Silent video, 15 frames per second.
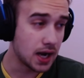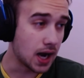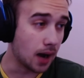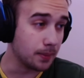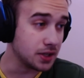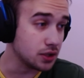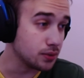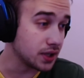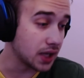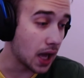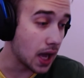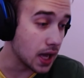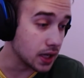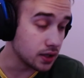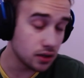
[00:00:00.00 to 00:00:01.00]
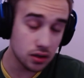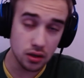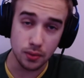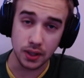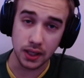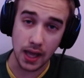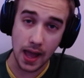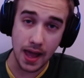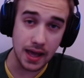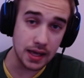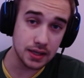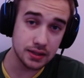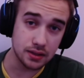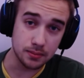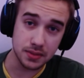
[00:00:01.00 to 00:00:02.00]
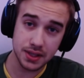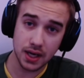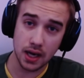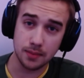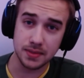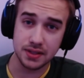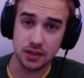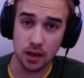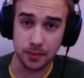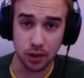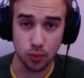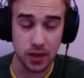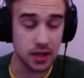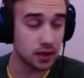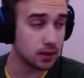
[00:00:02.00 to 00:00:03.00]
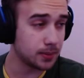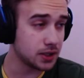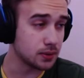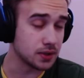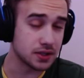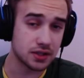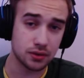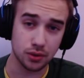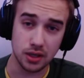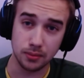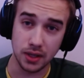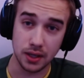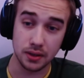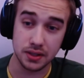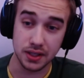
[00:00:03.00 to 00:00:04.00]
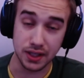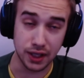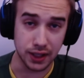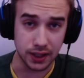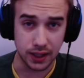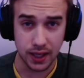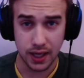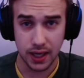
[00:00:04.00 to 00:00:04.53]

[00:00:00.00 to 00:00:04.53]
I'll be doing a Q&A sometime this coming week, and I'll be doing a stream later tonight.